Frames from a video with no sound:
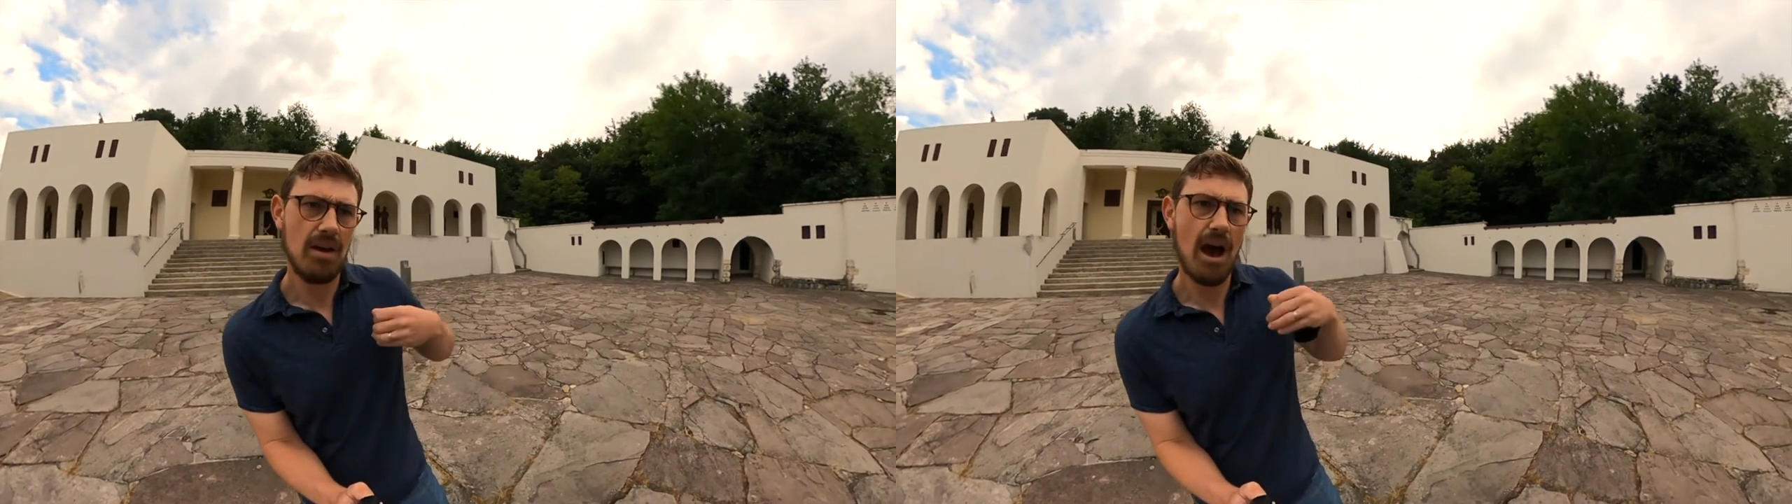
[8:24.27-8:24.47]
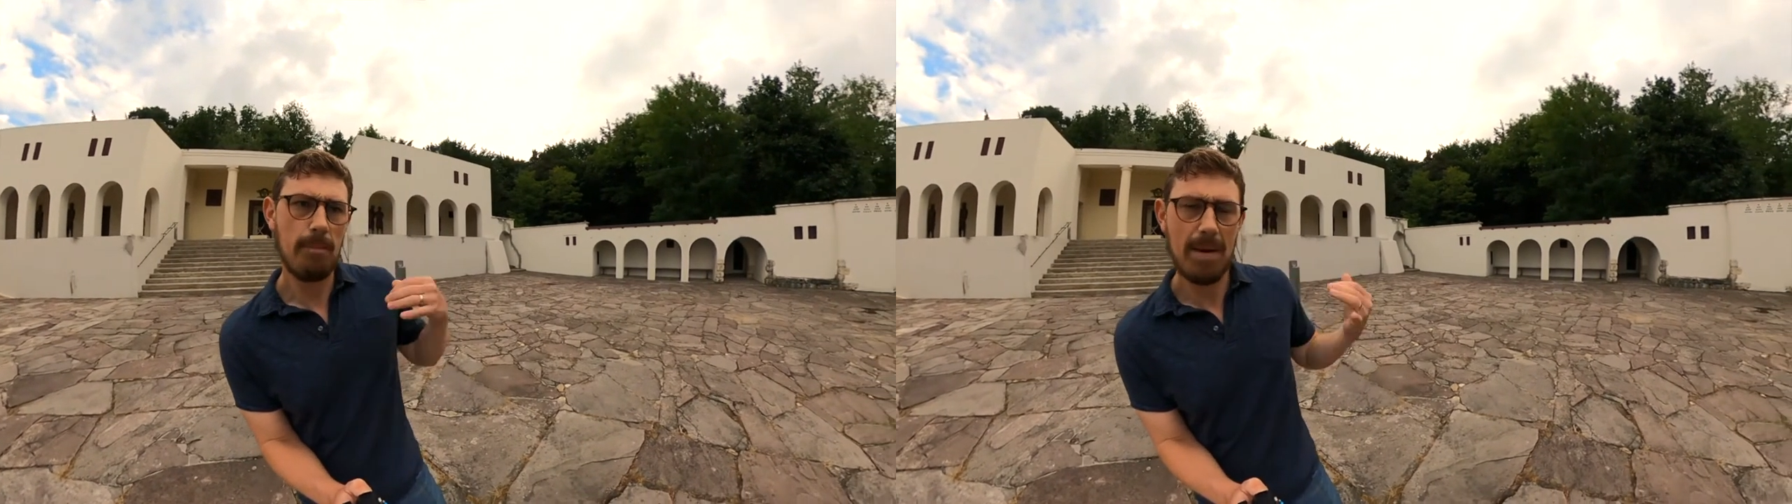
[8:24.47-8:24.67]

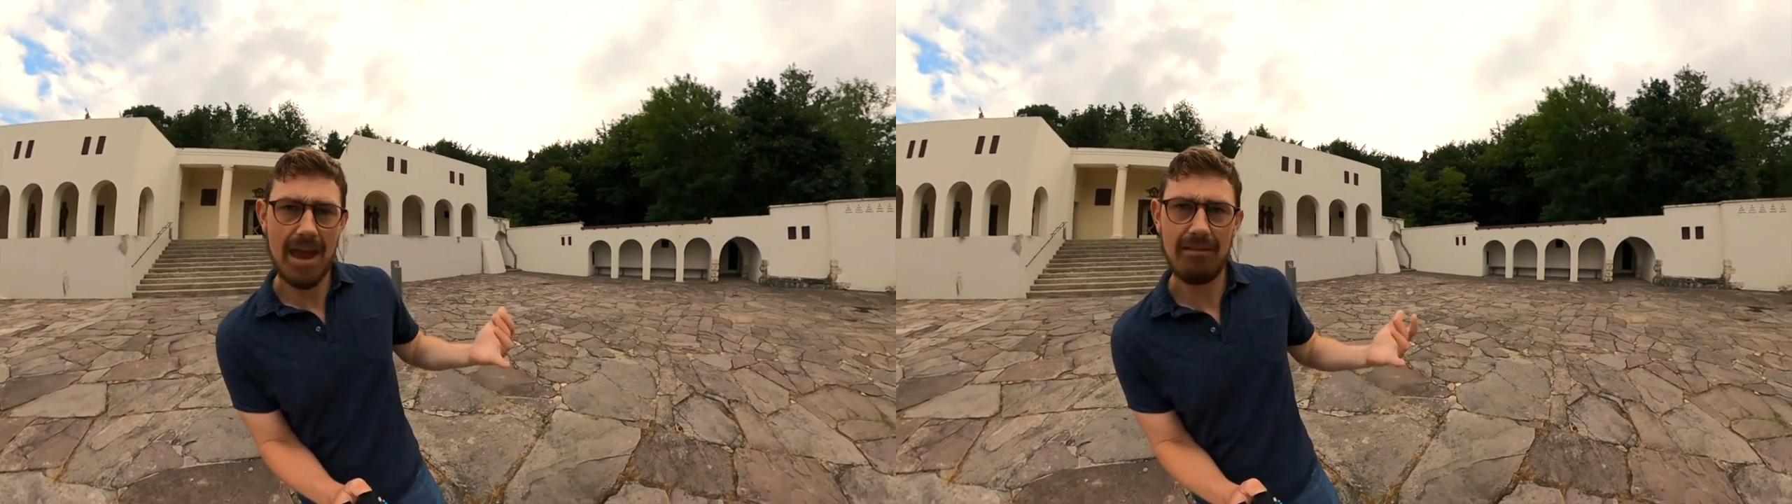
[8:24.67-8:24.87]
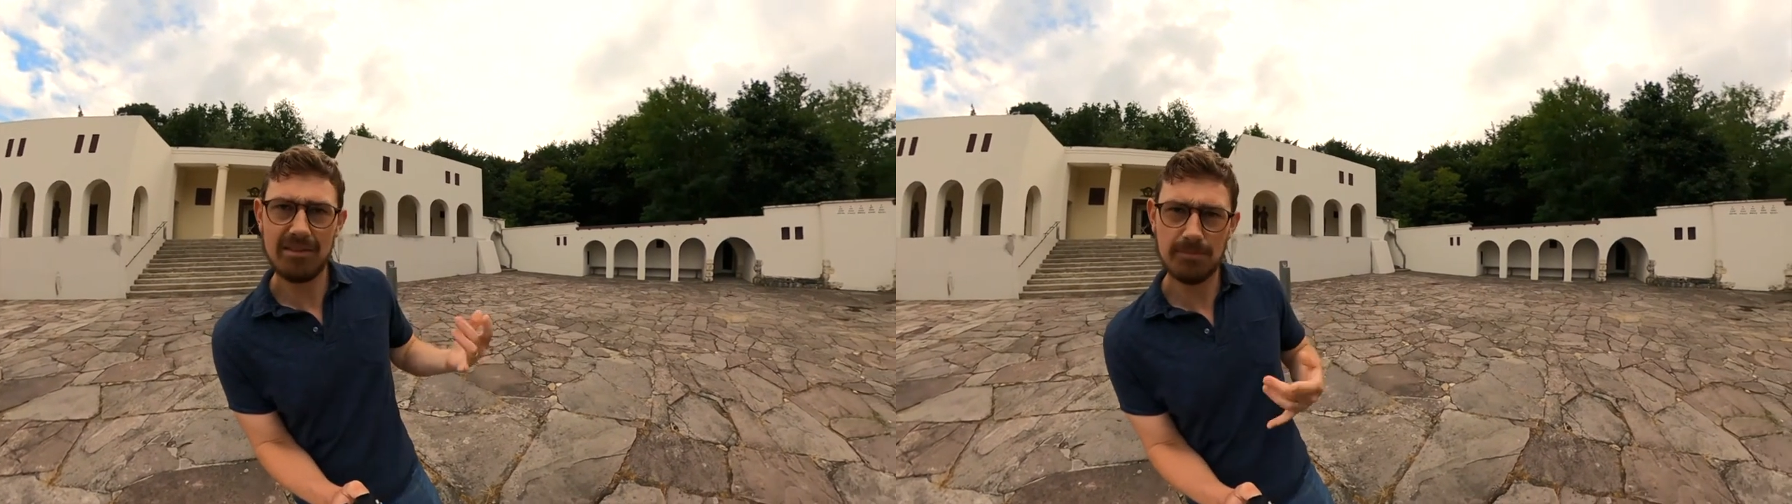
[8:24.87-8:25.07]
our
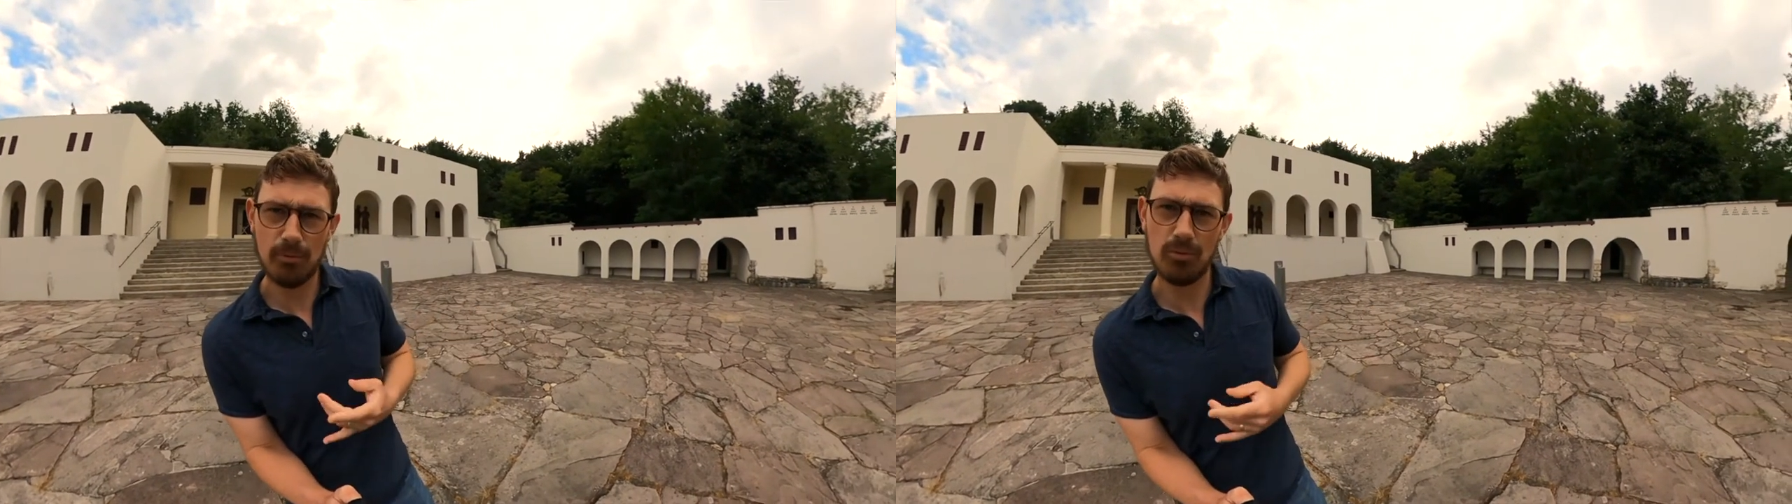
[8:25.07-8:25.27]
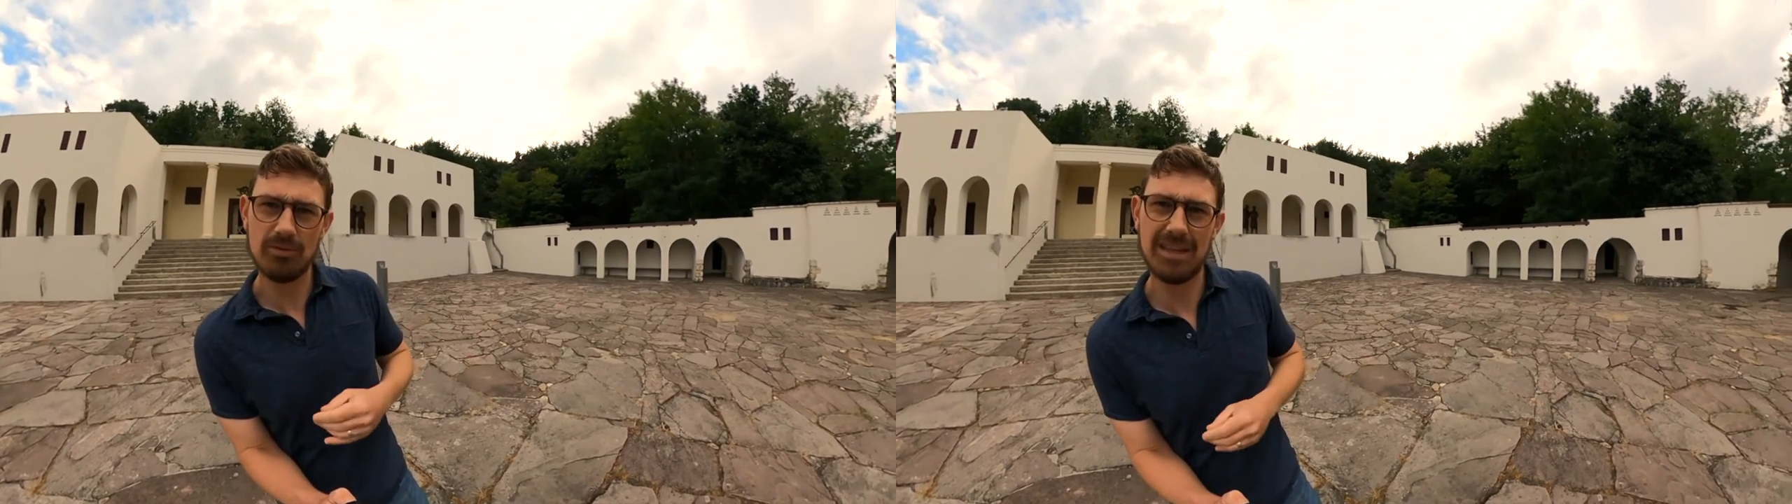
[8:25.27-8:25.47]
parents brought